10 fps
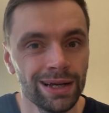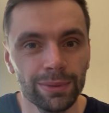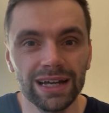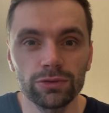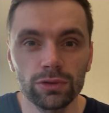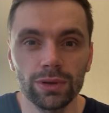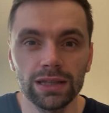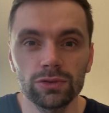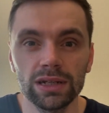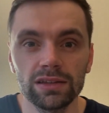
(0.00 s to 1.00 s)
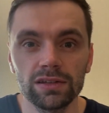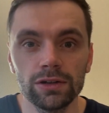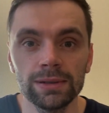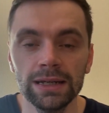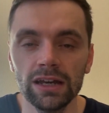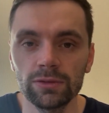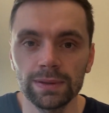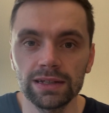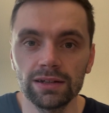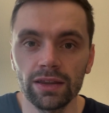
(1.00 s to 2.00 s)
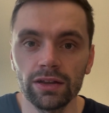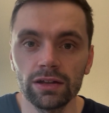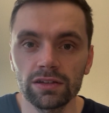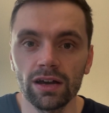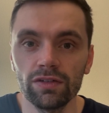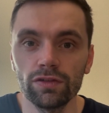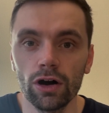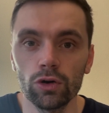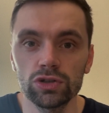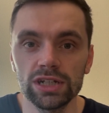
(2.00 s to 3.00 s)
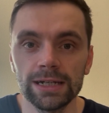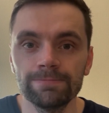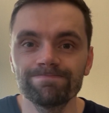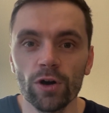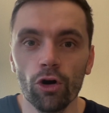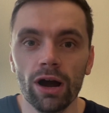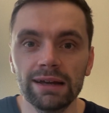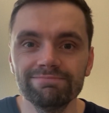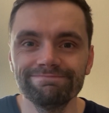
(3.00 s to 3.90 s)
But as for 2022, it's been another tough old year. All right,